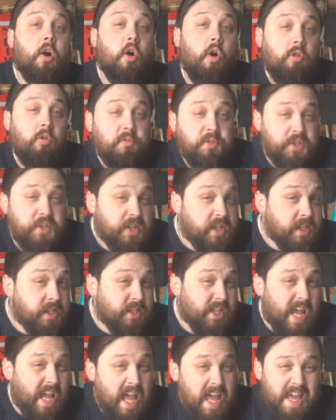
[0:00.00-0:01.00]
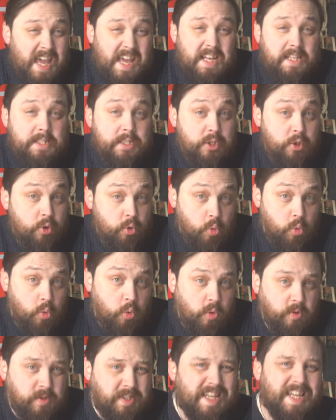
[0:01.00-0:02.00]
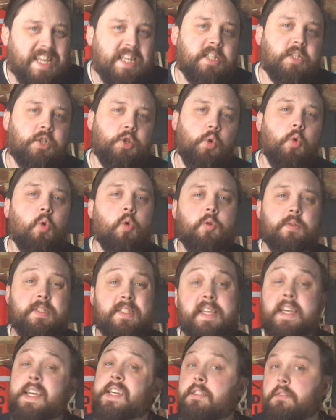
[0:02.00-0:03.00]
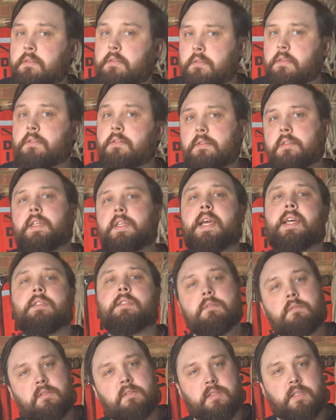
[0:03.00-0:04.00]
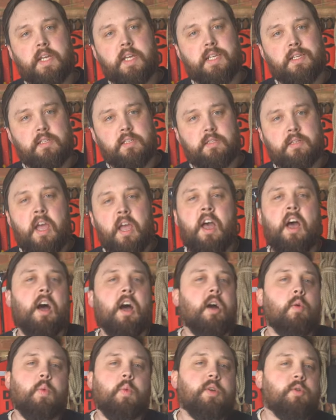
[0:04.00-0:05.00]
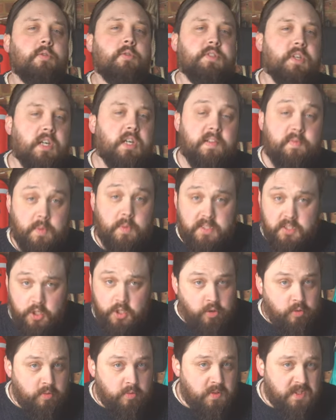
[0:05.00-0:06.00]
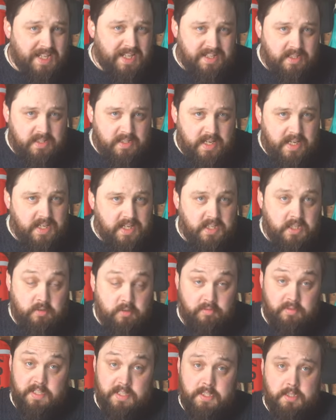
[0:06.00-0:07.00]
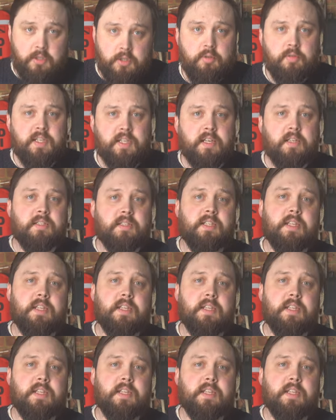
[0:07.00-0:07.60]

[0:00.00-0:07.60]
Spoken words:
Alternate air source. It's your second stage. We all dive with 2 second stages, or at least 2 second